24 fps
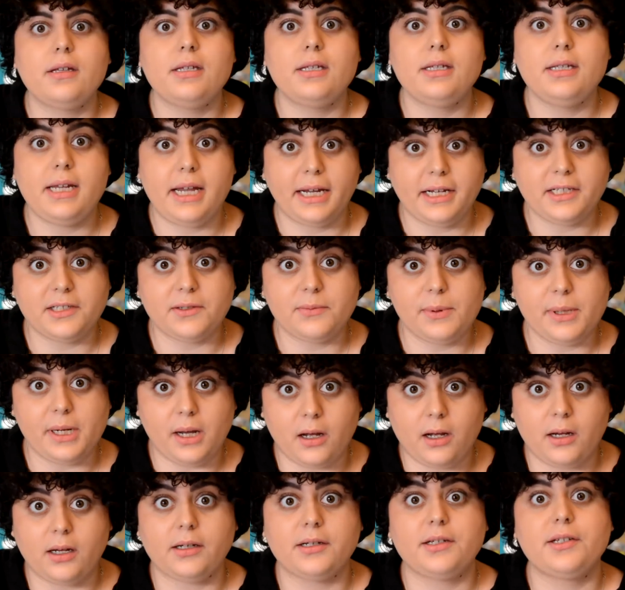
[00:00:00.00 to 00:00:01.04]
Next, we
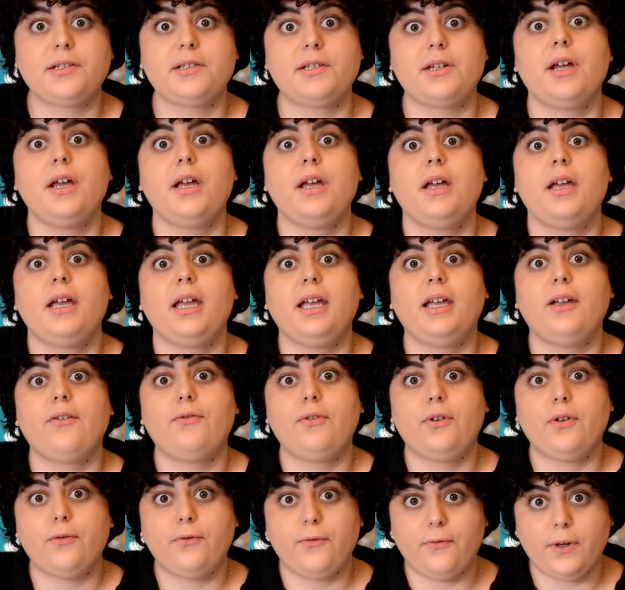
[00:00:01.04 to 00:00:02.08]
asked
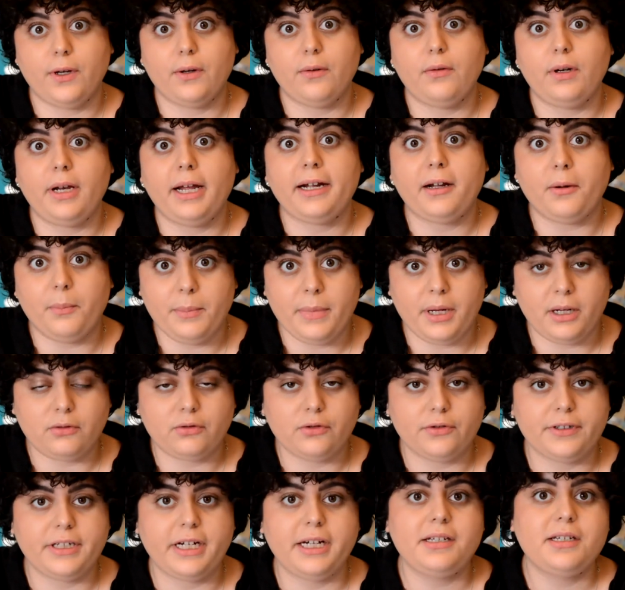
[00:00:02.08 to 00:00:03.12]
if you feel like male
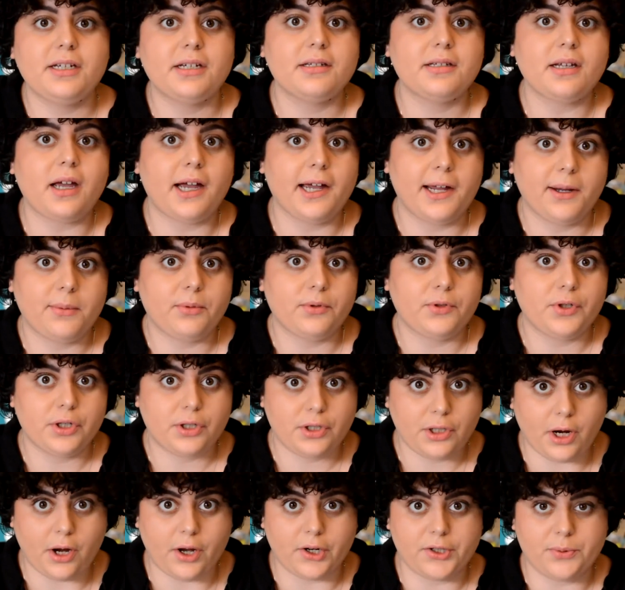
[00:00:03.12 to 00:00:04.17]
creators are able to
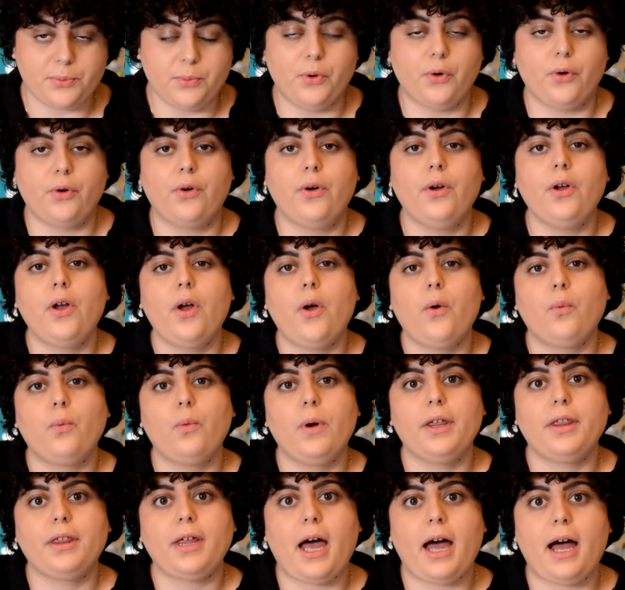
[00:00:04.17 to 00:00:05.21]
charge more
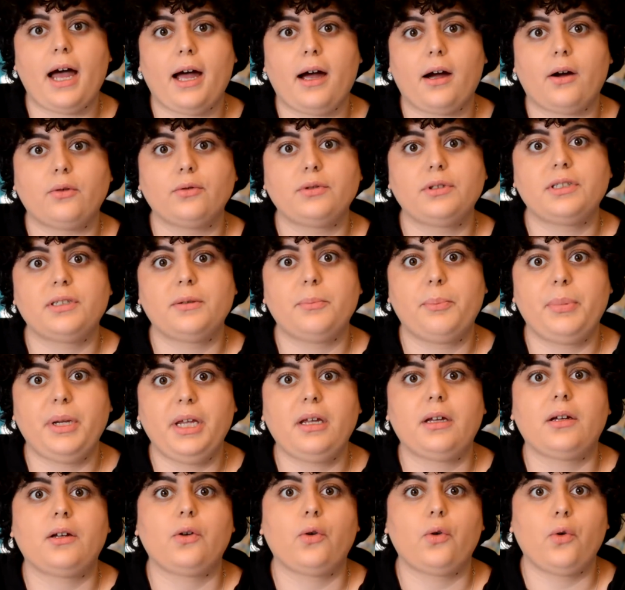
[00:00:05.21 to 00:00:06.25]
without
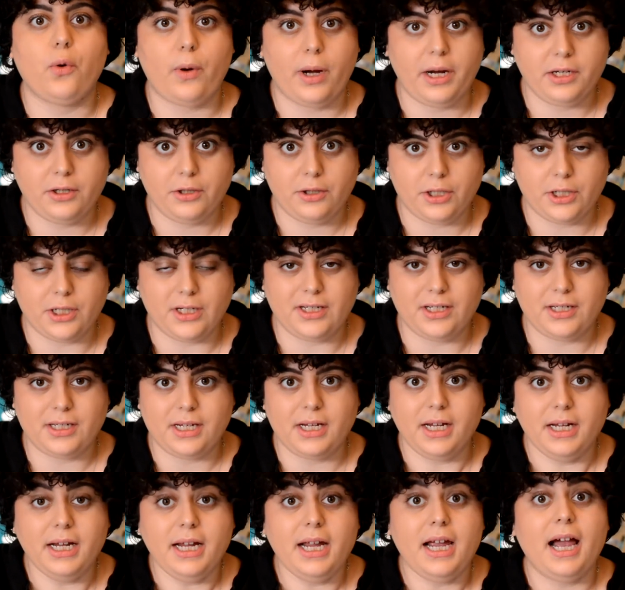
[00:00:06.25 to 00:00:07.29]
being questioned.
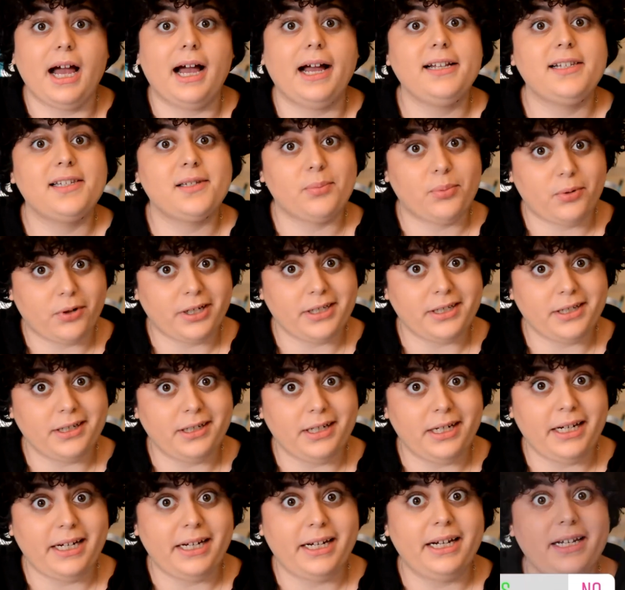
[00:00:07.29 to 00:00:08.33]
And
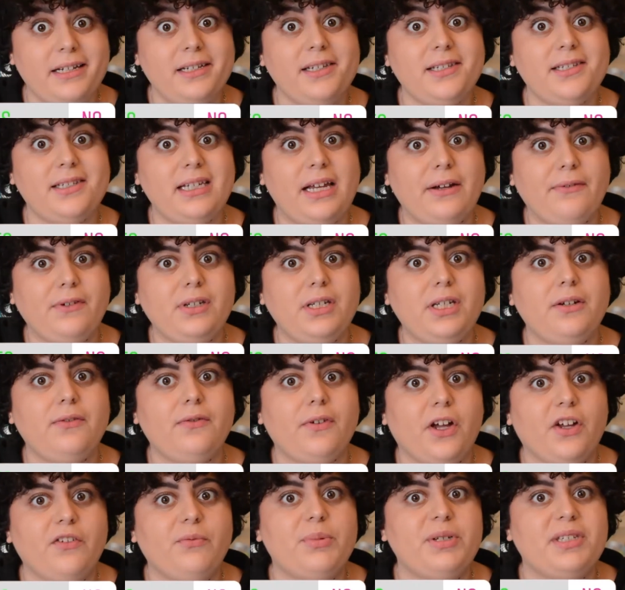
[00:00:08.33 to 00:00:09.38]
surprisingly,
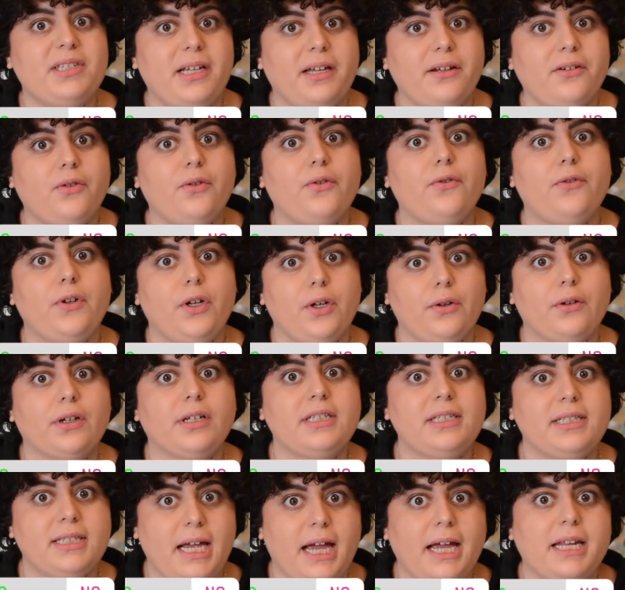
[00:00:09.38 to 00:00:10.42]
75% of
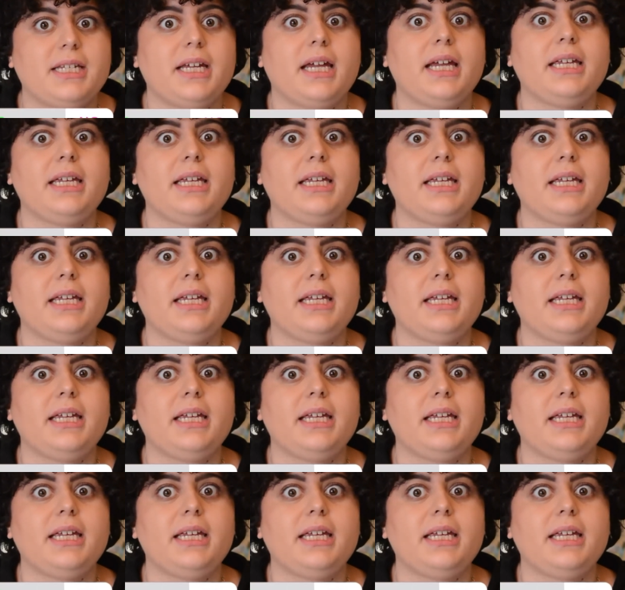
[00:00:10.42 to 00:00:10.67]
you said